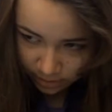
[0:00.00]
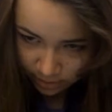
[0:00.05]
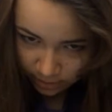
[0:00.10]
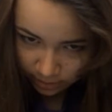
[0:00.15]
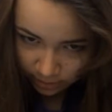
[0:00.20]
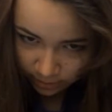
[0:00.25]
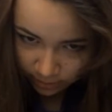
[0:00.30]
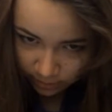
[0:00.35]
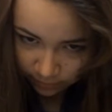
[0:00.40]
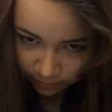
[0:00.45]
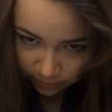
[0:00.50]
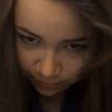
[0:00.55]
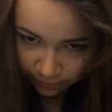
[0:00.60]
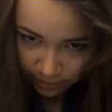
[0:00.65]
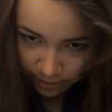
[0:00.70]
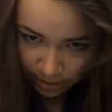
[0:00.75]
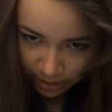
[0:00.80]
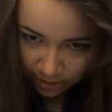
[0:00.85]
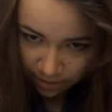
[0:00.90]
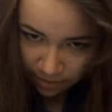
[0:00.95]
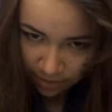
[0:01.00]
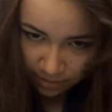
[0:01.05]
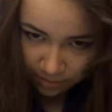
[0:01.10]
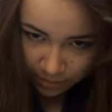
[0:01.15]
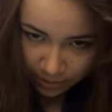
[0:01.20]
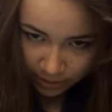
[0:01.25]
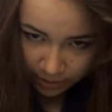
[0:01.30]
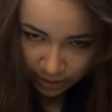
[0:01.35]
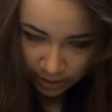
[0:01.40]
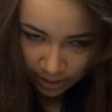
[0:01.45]
And for now, I'm
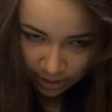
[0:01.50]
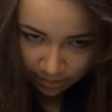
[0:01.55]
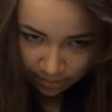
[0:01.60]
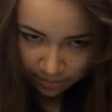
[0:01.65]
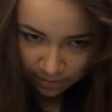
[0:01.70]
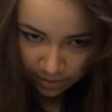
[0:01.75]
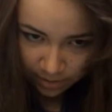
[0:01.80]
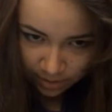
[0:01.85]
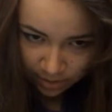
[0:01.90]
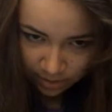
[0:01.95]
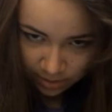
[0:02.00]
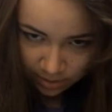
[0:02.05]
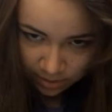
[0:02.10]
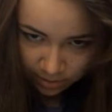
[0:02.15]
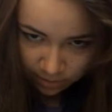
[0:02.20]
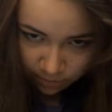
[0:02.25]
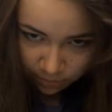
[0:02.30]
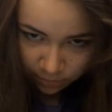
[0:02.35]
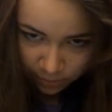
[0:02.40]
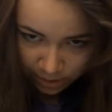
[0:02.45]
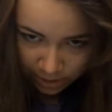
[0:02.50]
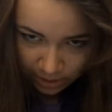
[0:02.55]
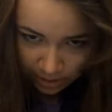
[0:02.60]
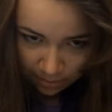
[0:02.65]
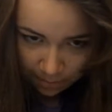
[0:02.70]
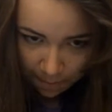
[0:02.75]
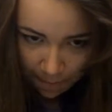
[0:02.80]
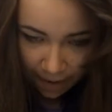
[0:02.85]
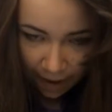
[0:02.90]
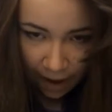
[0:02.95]
going to keep
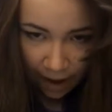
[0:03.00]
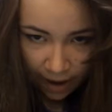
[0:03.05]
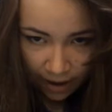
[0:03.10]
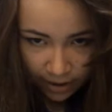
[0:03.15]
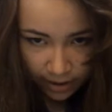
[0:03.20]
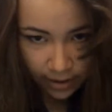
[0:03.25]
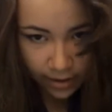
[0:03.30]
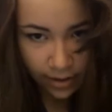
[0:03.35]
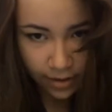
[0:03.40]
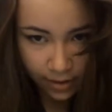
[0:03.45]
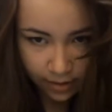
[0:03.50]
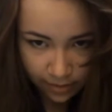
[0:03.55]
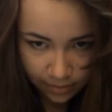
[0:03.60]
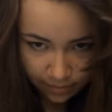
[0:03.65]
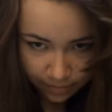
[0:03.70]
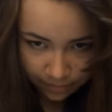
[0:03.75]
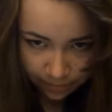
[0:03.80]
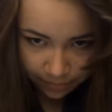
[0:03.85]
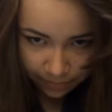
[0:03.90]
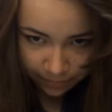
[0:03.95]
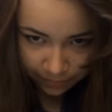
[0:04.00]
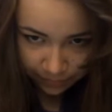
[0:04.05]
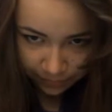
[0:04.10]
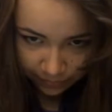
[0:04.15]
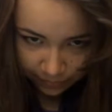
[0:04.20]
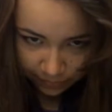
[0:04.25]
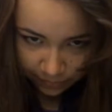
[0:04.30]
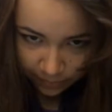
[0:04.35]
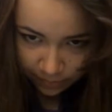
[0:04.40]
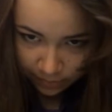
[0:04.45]
braiding back,
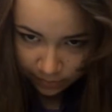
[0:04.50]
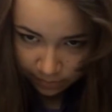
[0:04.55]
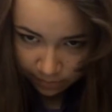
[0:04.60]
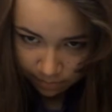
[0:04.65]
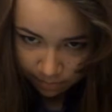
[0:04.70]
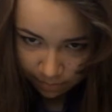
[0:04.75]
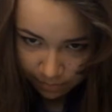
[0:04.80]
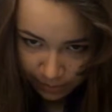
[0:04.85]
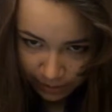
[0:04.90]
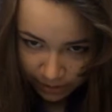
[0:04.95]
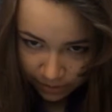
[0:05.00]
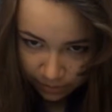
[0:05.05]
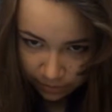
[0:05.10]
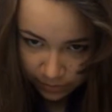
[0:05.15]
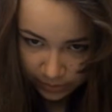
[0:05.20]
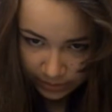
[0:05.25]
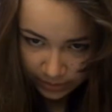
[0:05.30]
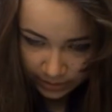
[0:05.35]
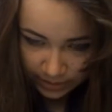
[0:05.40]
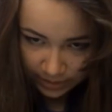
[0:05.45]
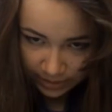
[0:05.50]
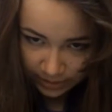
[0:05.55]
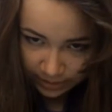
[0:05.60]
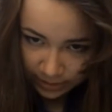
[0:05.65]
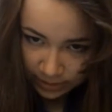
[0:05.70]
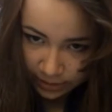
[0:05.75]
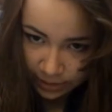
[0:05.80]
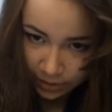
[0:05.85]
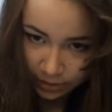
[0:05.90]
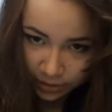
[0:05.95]
but once it
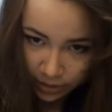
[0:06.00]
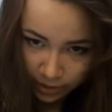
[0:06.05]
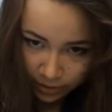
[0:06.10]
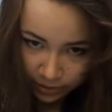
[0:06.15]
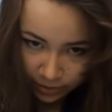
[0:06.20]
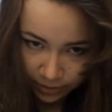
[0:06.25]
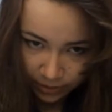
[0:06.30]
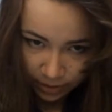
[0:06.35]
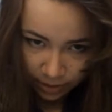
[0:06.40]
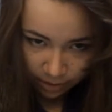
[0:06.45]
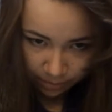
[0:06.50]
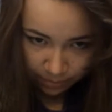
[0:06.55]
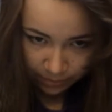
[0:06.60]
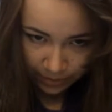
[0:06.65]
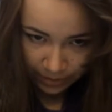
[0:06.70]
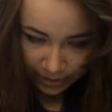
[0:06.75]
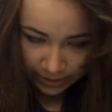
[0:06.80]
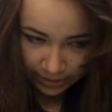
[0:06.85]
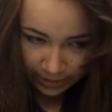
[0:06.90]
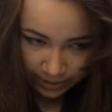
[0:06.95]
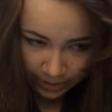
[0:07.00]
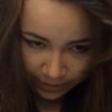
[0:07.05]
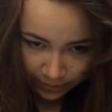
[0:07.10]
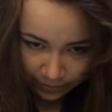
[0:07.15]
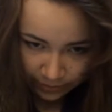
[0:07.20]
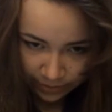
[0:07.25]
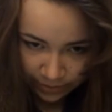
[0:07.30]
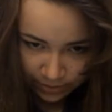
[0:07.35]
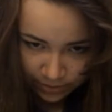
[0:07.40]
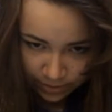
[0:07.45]
gets a little longer, I'll bring it
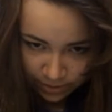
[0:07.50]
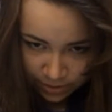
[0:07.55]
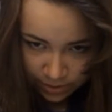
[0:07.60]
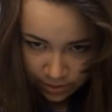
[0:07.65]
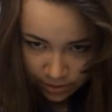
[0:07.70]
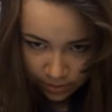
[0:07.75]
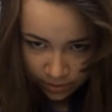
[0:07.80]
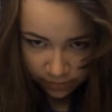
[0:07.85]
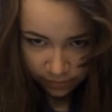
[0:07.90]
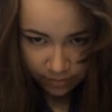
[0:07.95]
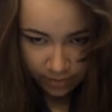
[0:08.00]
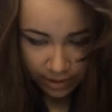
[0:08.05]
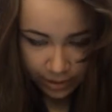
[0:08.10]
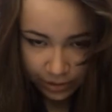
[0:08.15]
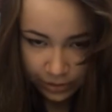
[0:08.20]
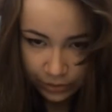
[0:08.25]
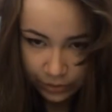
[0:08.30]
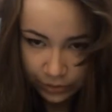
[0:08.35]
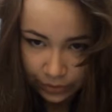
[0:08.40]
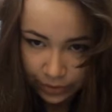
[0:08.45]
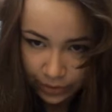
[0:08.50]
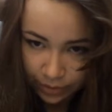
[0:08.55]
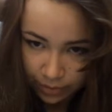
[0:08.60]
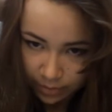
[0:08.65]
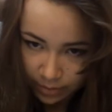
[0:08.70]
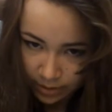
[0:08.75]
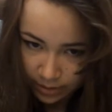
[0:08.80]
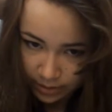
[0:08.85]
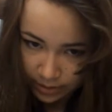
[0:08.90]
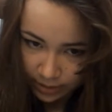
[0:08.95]
down over my shoulder
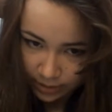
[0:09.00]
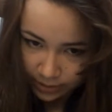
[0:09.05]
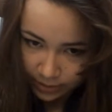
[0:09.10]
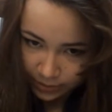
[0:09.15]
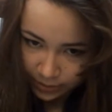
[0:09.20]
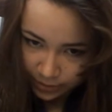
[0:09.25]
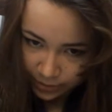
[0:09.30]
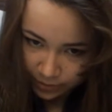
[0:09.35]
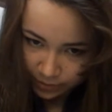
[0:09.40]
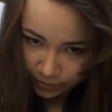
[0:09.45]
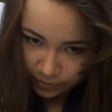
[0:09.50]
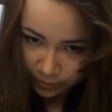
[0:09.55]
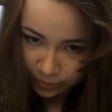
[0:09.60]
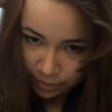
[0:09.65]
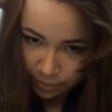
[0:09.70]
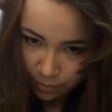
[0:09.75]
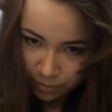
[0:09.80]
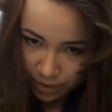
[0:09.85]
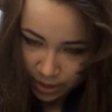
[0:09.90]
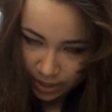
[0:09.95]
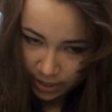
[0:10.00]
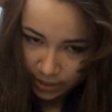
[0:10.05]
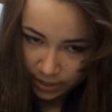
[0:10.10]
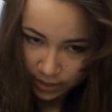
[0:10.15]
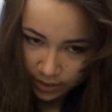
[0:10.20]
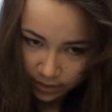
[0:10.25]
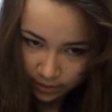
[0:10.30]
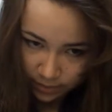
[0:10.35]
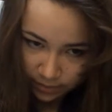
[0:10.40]
where it's easier to braid.